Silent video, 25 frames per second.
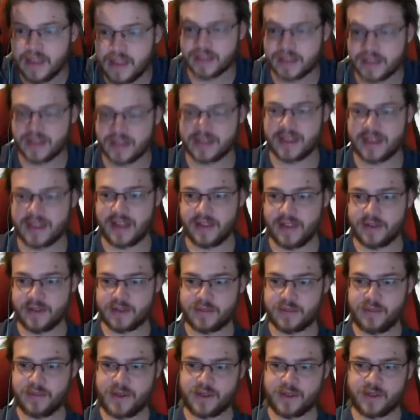Get that little
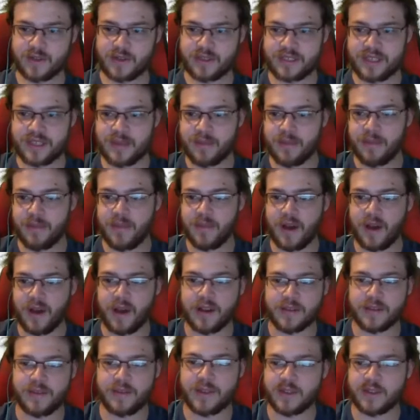special
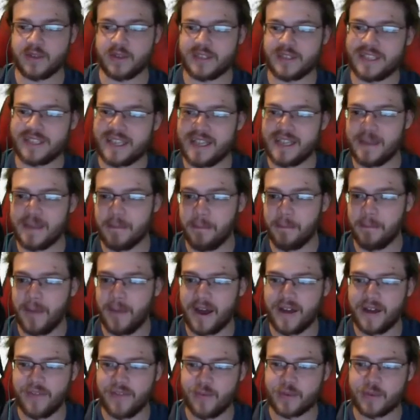D
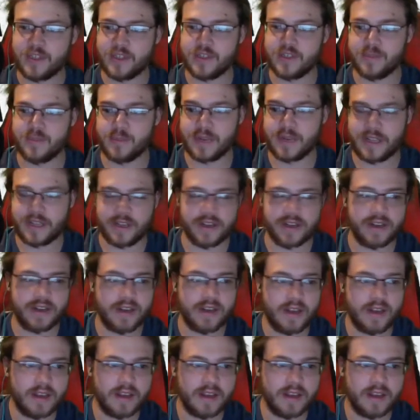buff, which is pretty good.